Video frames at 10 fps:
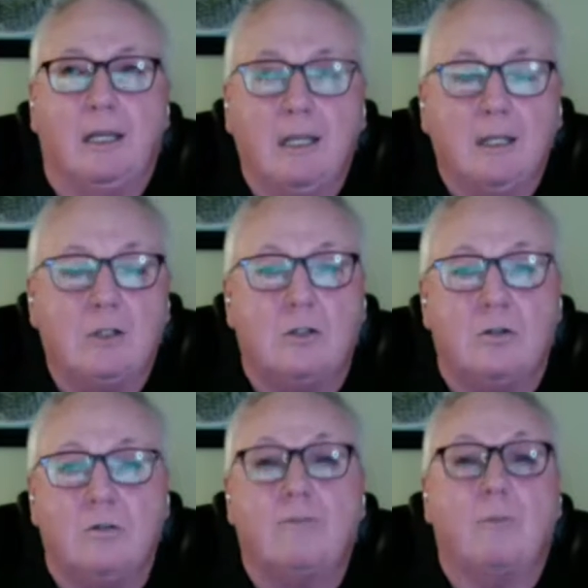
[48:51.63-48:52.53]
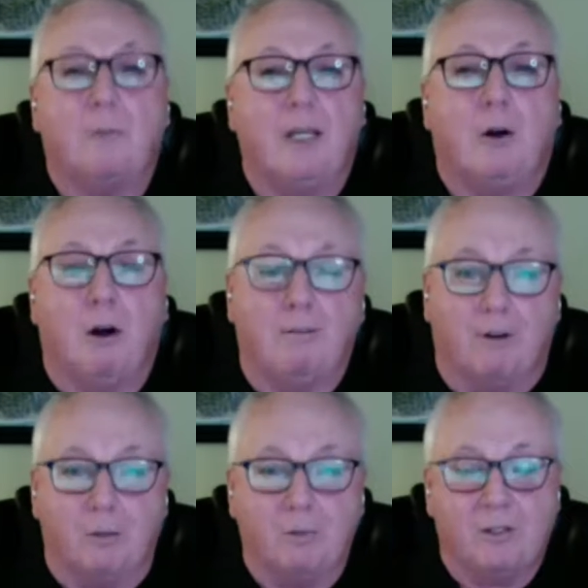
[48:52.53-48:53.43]
issue for PR
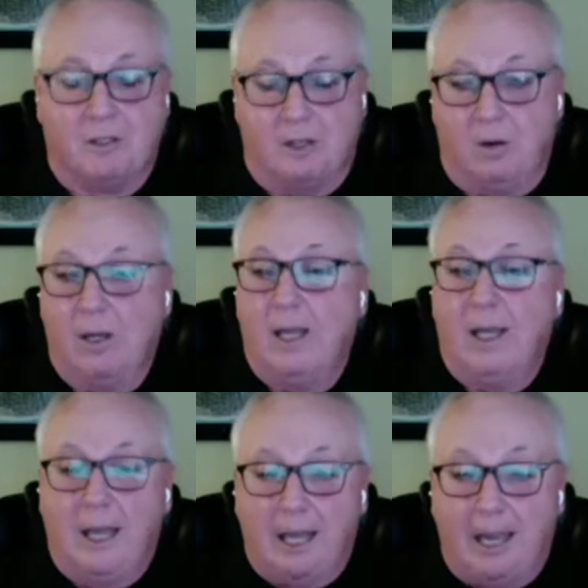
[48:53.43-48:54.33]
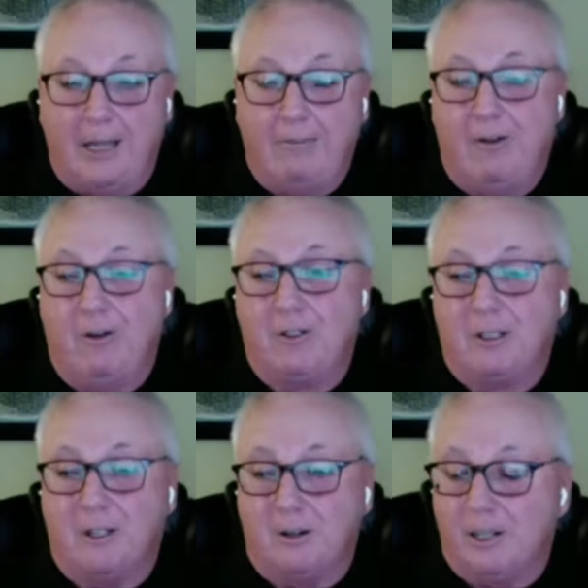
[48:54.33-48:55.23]
firms. So any folks
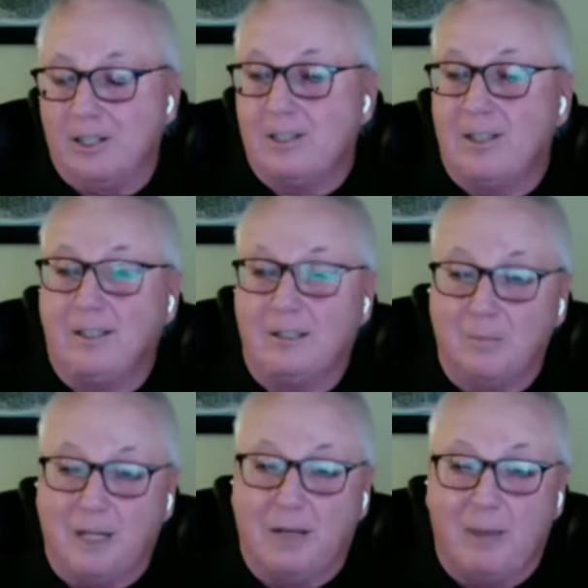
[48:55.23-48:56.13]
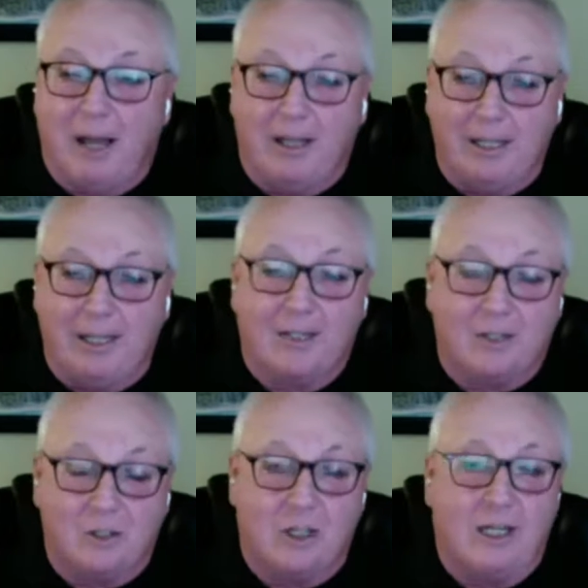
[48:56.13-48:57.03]
that are listening to me about
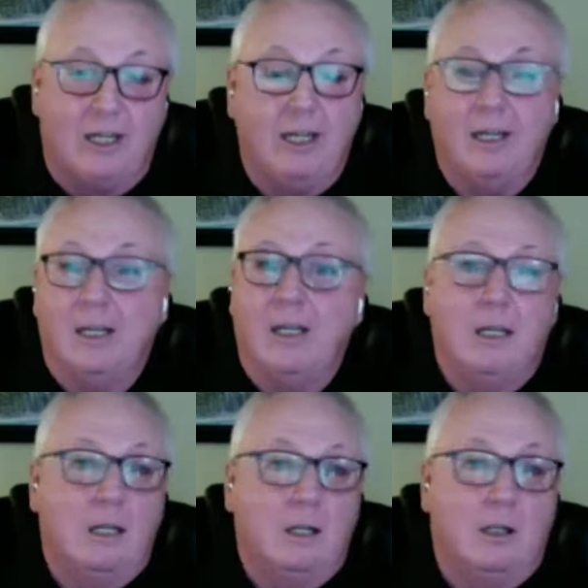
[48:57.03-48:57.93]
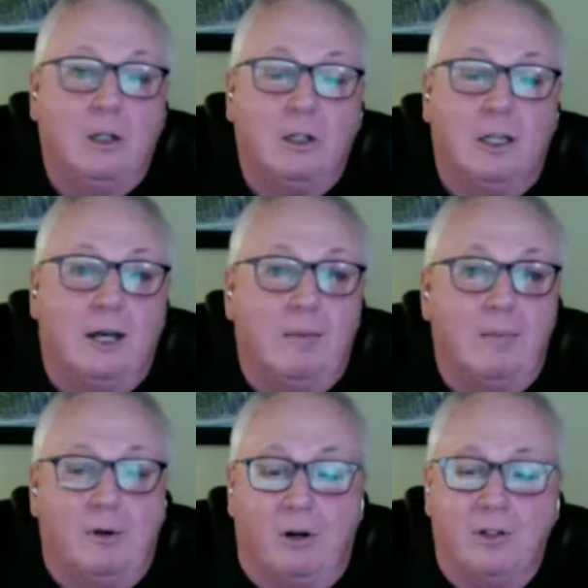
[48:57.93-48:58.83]
ESG, look it
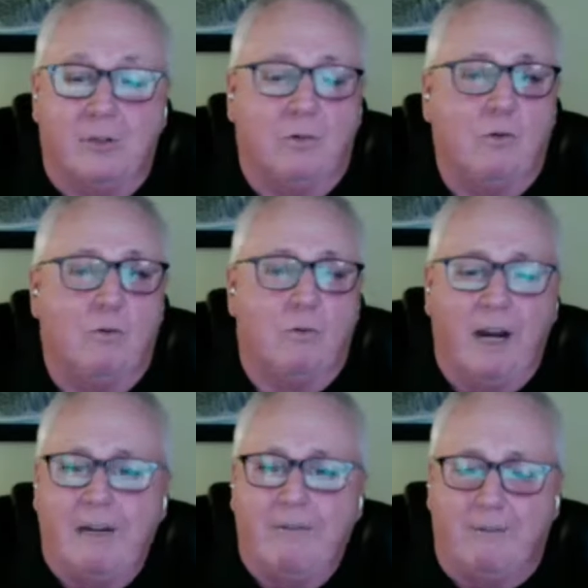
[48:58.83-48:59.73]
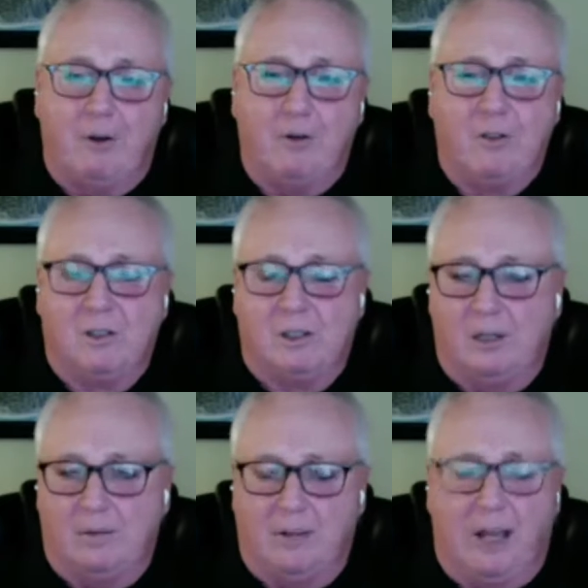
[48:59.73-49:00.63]
up. There are some great folks.
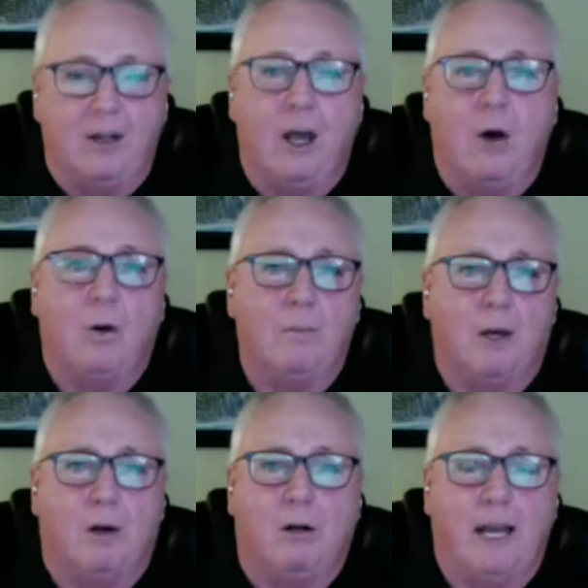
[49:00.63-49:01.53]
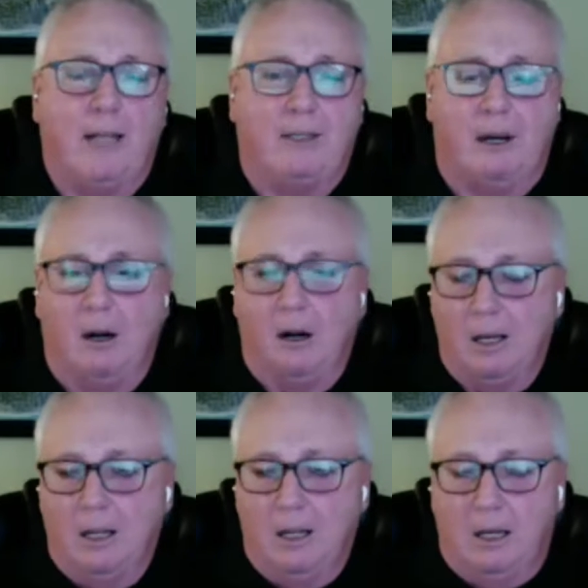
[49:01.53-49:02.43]
You've got Noah Miller out there.
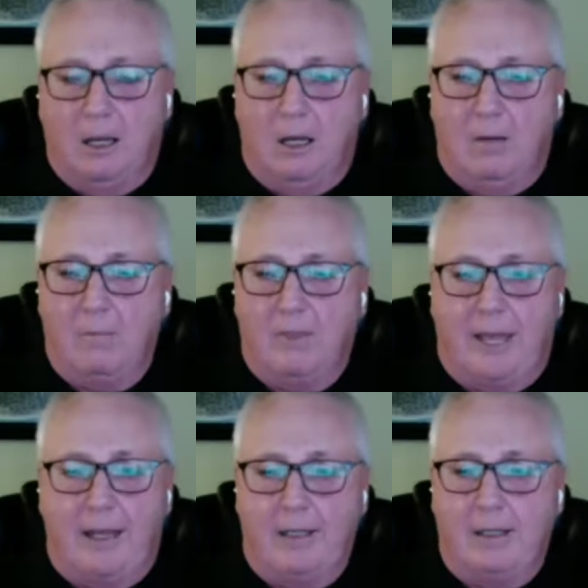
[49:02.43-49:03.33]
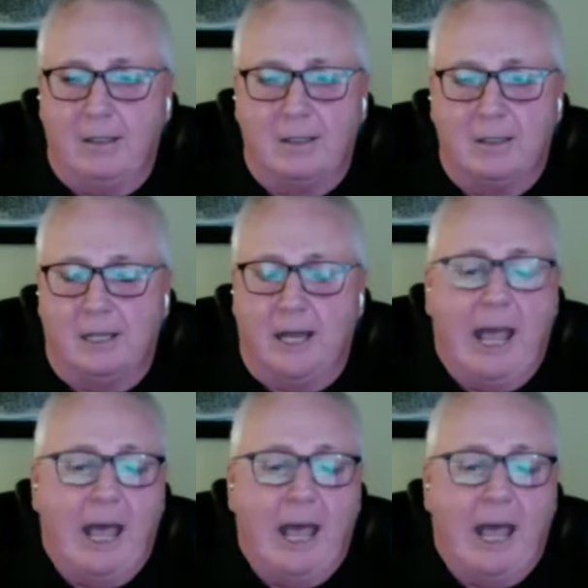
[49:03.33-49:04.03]
That is an